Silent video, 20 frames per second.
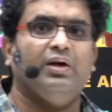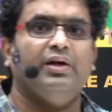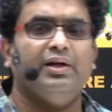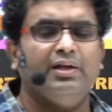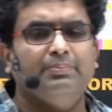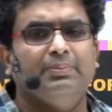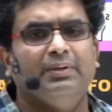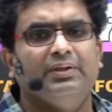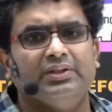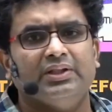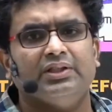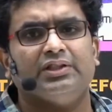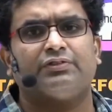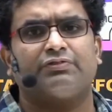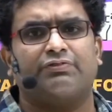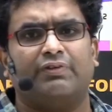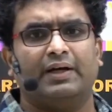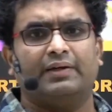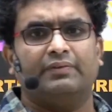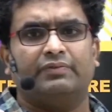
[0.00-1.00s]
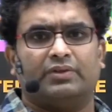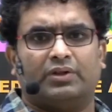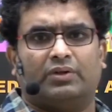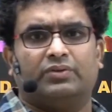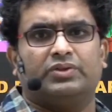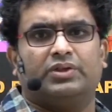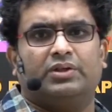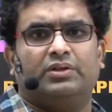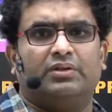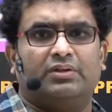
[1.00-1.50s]
purchased
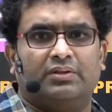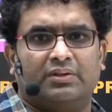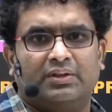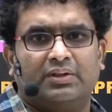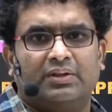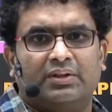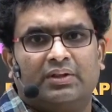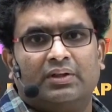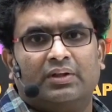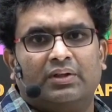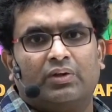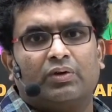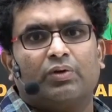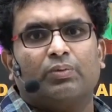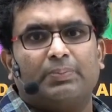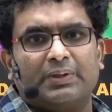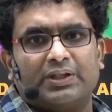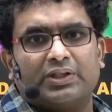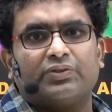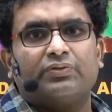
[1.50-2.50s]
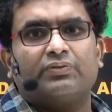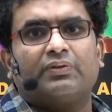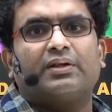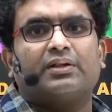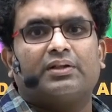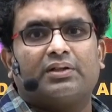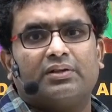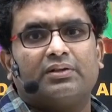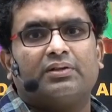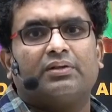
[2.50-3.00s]
5,000 rupees
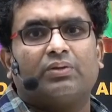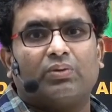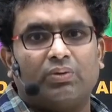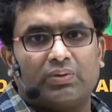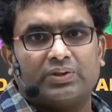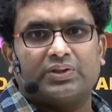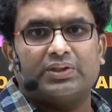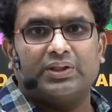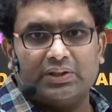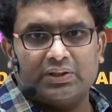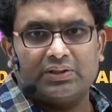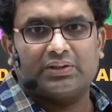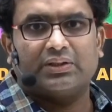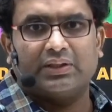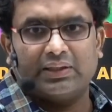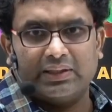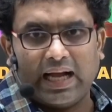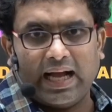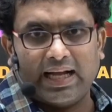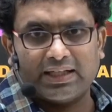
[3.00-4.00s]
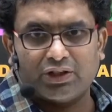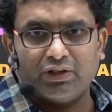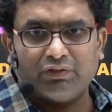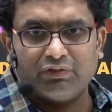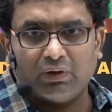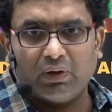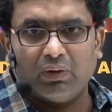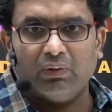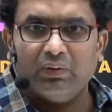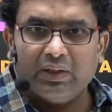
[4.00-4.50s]
worth courses as of
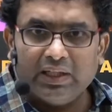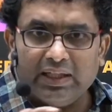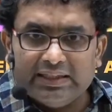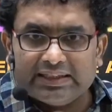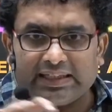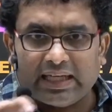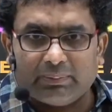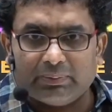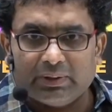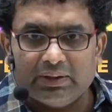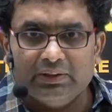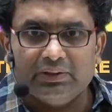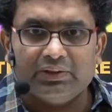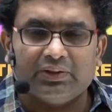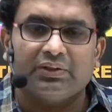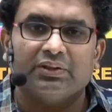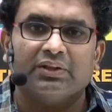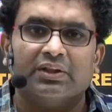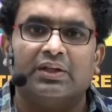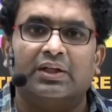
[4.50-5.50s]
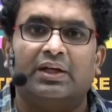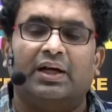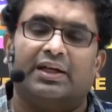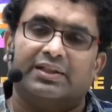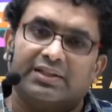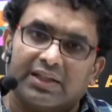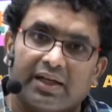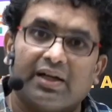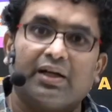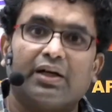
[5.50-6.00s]
now in chapters, and
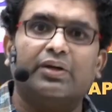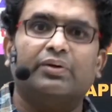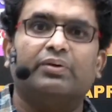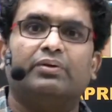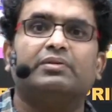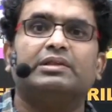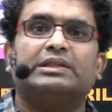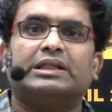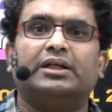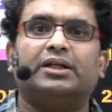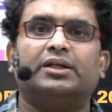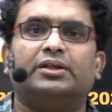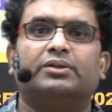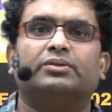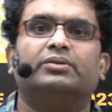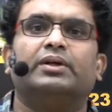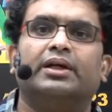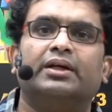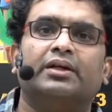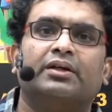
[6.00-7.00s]
suddenly you have decided today